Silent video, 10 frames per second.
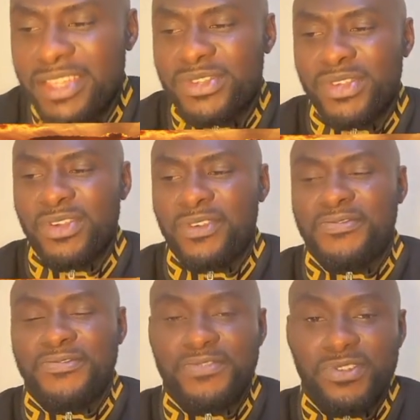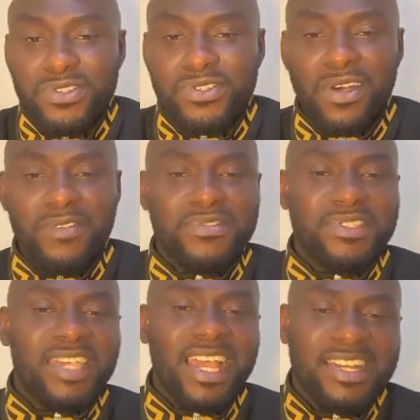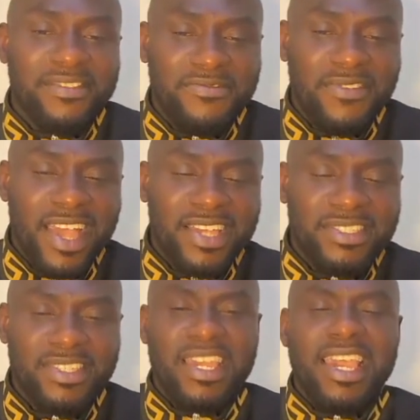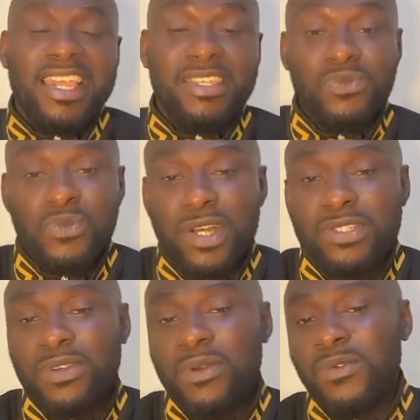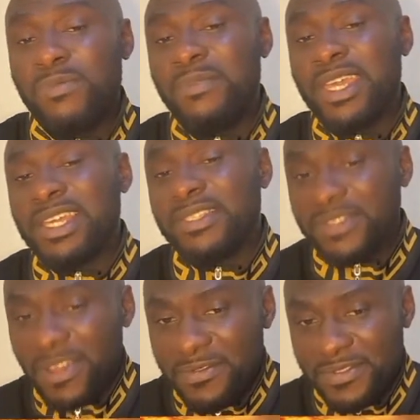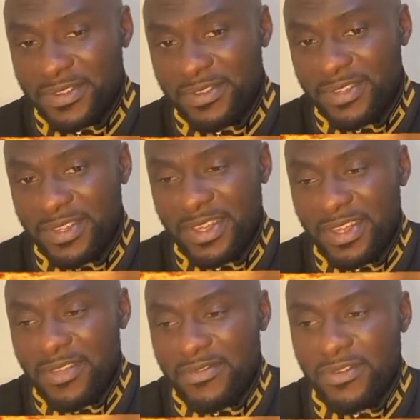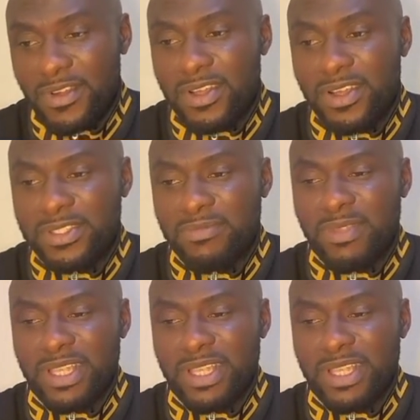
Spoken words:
So your fruit of sacrifice is what will make it softer for God's